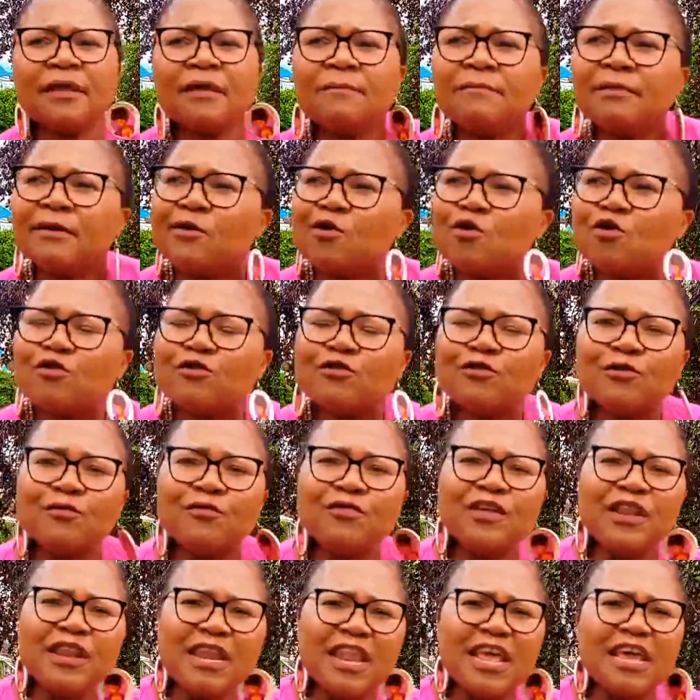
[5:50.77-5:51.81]
because
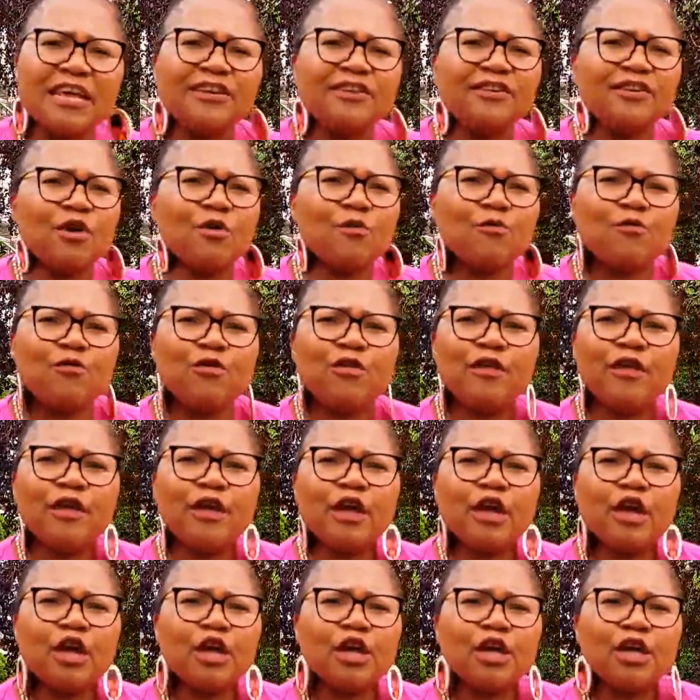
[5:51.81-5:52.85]
of the nature of
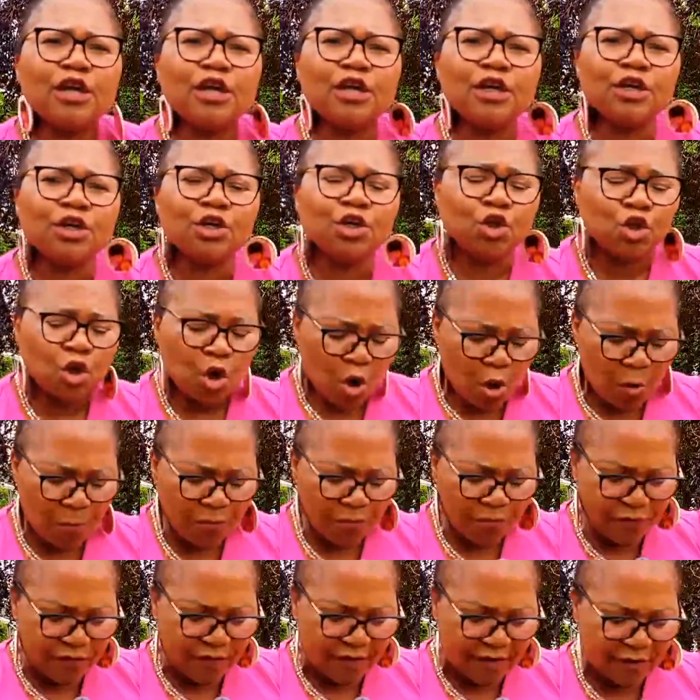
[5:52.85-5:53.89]
the
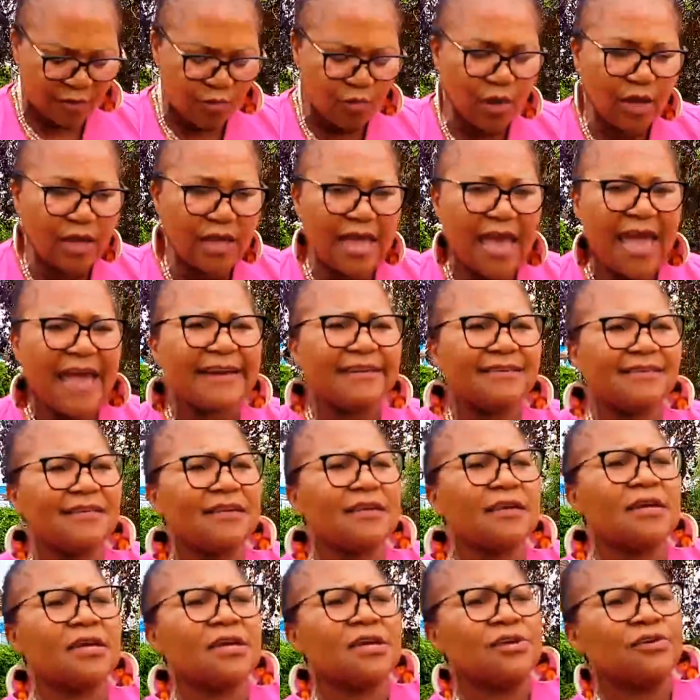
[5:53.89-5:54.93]
jobs that we get.
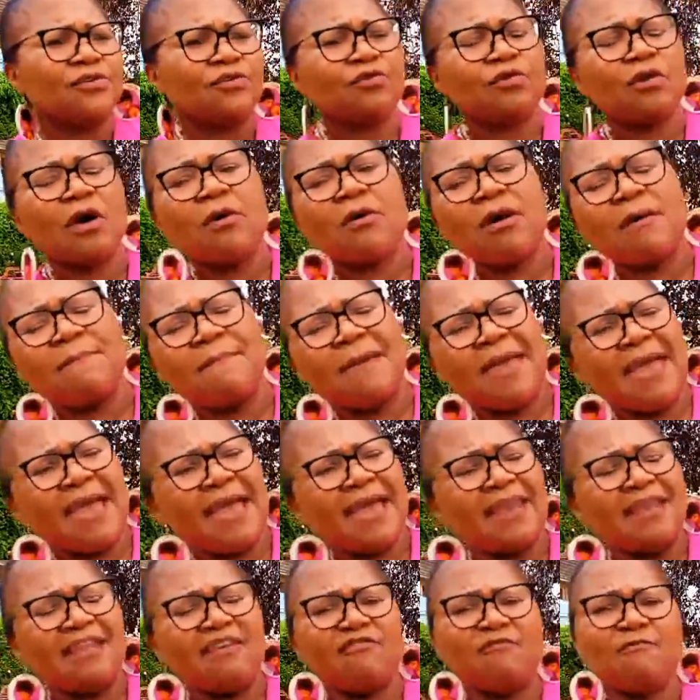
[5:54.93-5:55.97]
So our
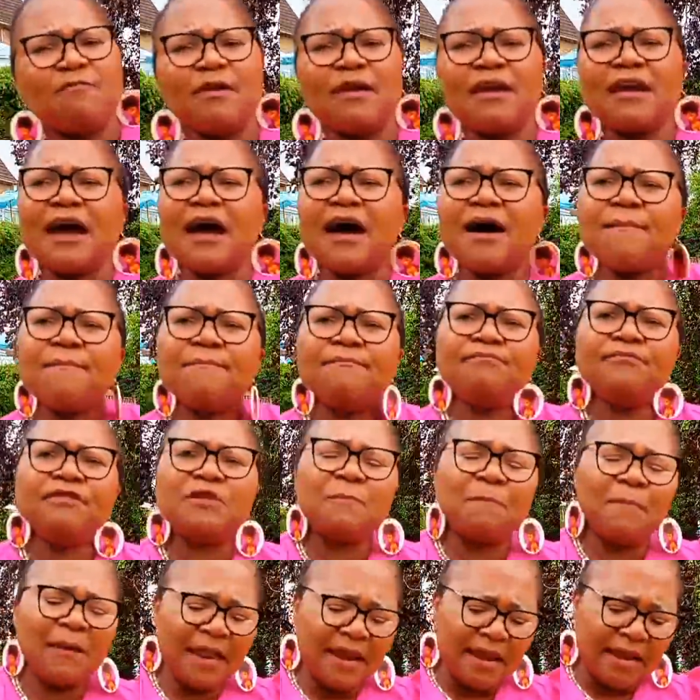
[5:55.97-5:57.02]
men have become
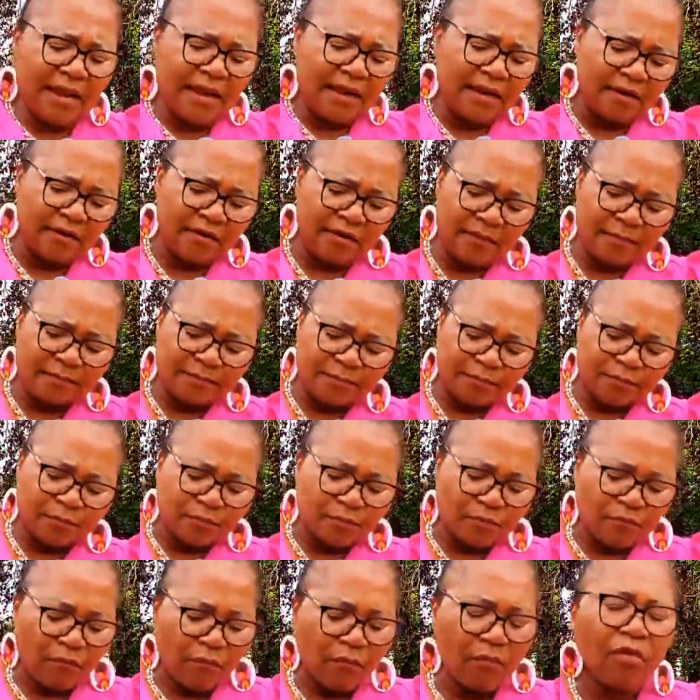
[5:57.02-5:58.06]
dependent
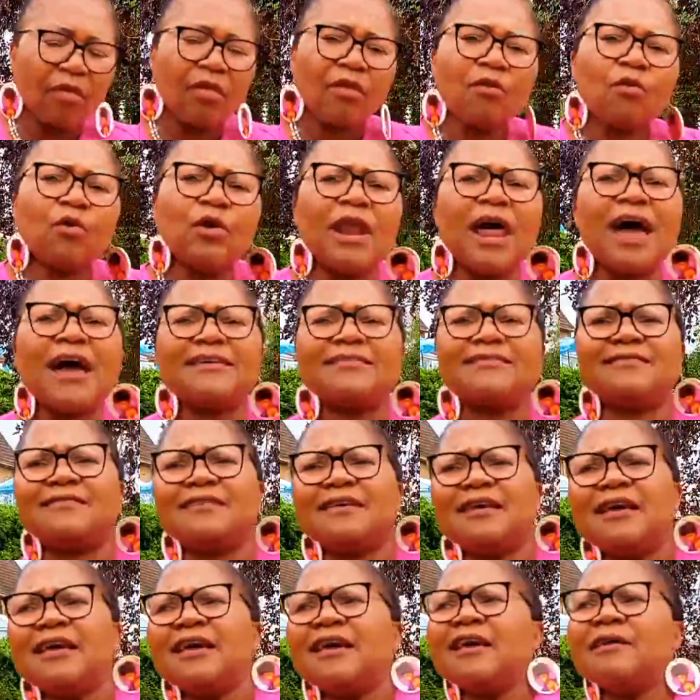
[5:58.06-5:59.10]
on us
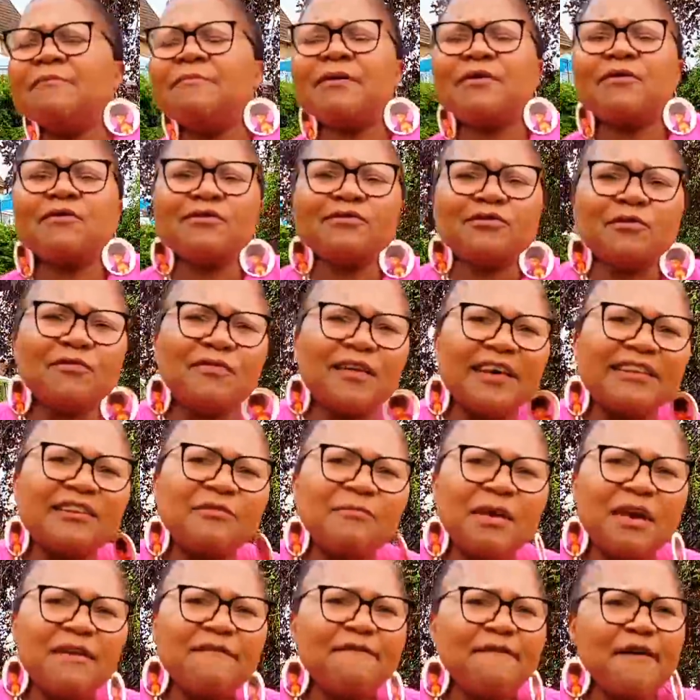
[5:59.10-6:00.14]
because of that
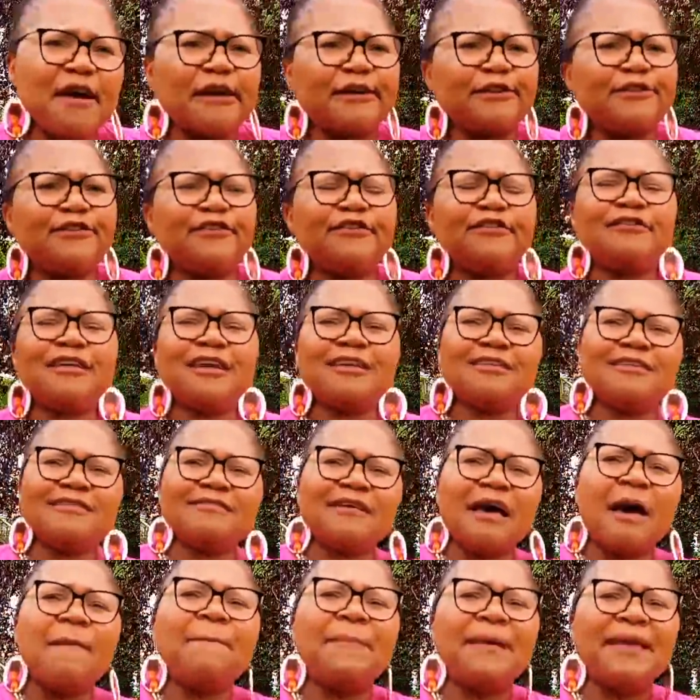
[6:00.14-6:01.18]
mere fact that
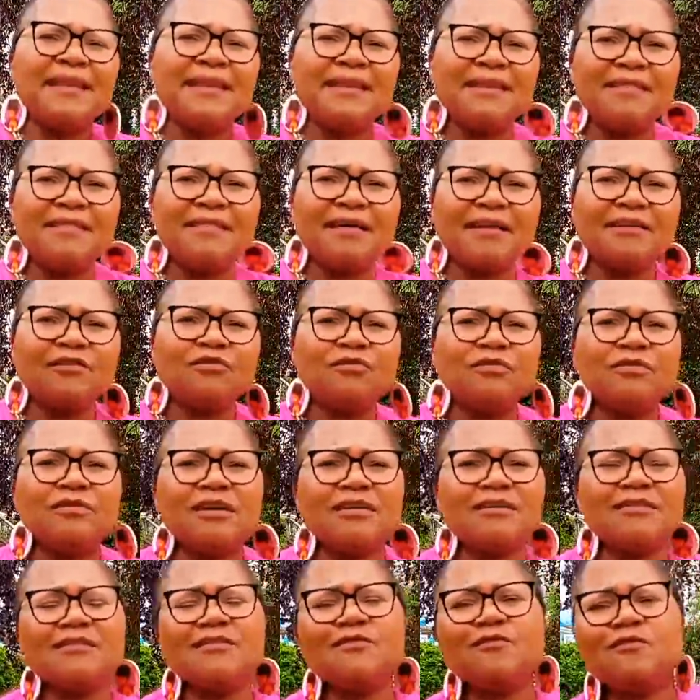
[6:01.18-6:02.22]
has happened.
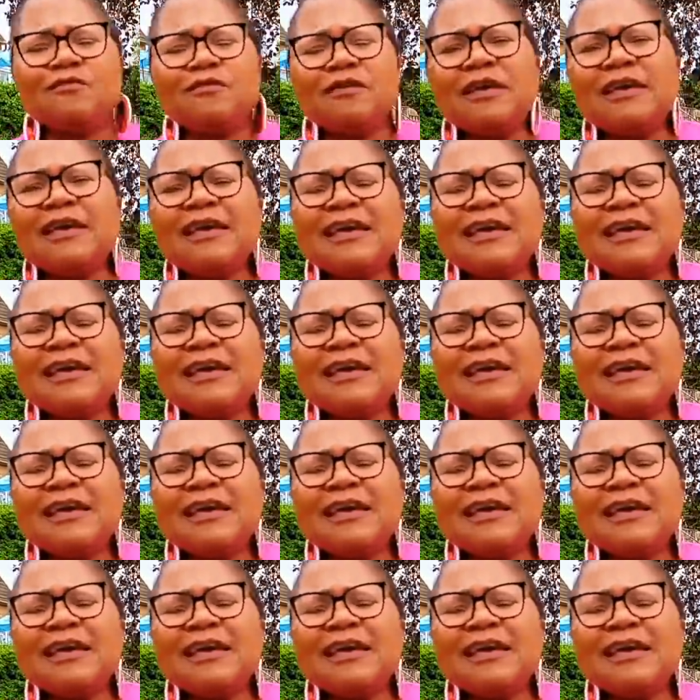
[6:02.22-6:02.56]
That is